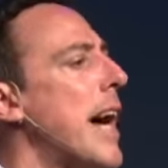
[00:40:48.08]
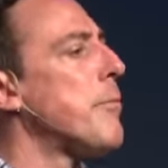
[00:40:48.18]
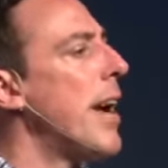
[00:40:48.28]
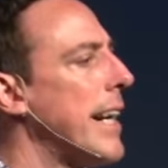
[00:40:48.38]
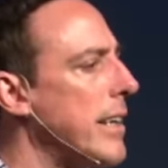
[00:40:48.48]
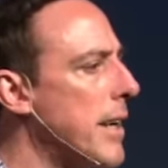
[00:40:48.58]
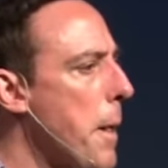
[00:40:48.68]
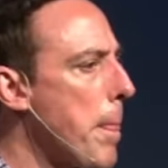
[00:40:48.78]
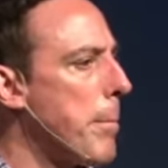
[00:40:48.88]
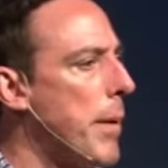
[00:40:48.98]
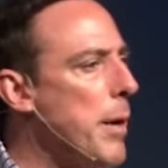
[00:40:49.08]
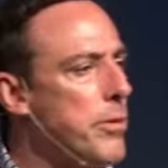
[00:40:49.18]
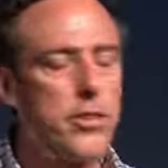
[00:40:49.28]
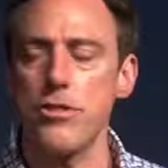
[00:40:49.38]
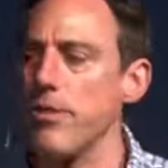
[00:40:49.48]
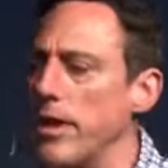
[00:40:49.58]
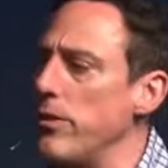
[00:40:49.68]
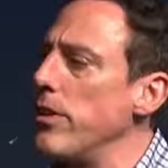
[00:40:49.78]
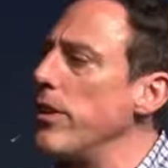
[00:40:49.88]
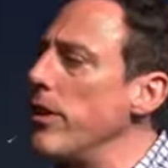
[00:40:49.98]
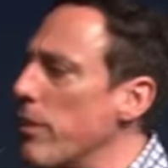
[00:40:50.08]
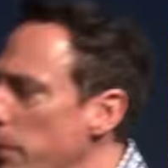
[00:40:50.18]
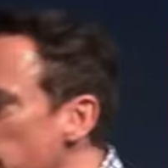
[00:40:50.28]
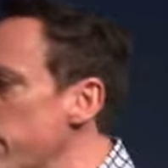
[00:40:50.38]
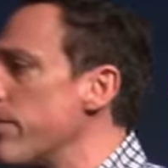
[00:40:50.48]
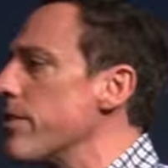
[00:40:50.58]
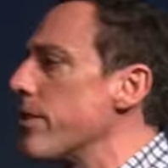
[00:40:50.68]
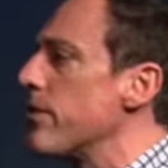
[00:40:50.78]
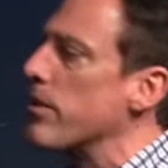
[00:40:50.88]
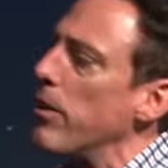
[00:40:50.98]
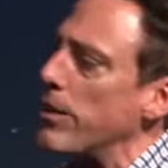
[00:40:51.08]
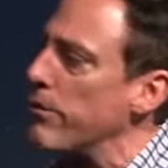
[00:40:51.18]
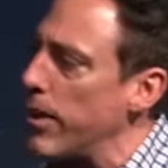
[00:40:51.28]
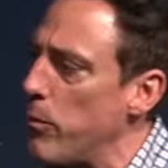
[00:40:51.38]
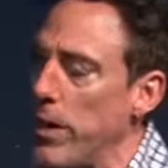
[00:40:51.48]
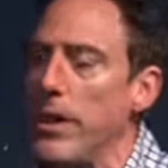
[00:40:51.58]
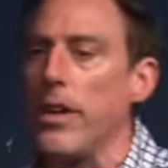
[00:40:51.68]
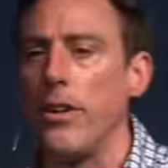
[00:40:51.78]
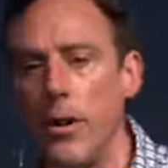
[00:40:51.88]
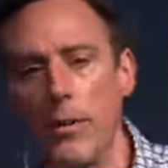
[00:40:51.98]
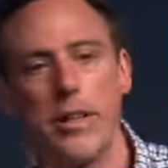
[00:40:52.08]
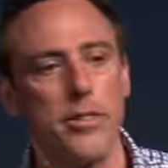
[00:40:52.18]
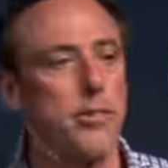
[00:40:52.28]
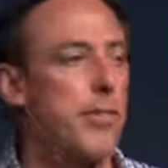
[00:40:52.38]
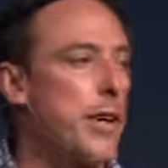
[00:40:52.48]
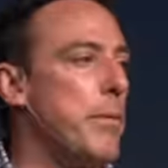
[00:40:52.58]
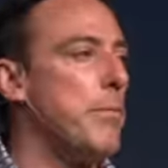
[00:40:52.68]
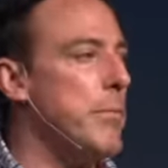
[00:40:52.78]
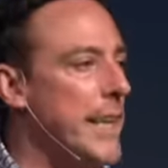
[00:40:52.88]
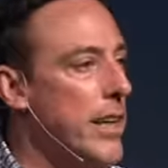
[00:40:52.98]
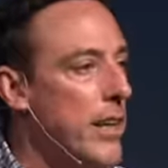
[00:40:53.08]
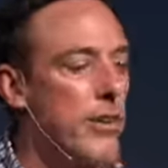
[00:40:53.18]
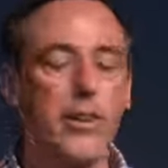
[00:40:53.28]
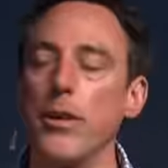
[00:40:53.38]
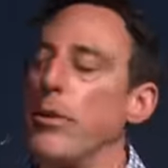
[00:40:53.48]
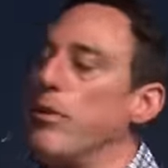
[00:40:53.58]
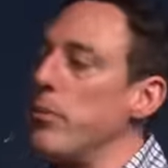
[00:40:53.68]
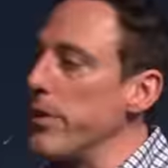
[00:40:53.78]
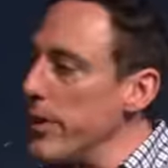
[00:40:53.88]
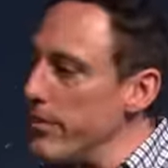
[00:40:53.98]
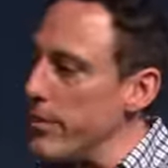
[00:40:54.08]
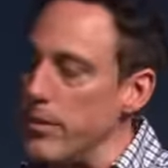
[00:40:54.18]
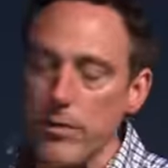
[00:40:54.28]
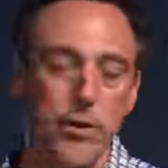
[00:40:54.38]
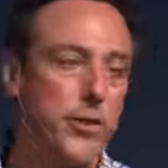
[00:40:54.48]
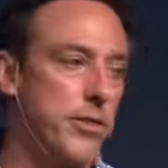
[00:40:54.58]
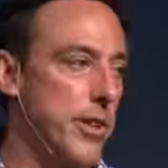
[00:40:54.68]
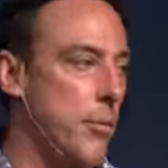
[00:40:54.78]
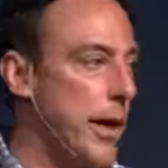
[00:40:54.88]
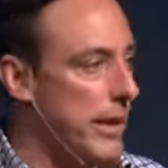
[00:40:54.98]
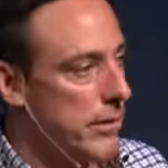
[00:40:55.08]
I'm right. My position's right. You need to hear my position because it's the only right one. Nobody else is right but me or anyone who believes in me and votes the same way.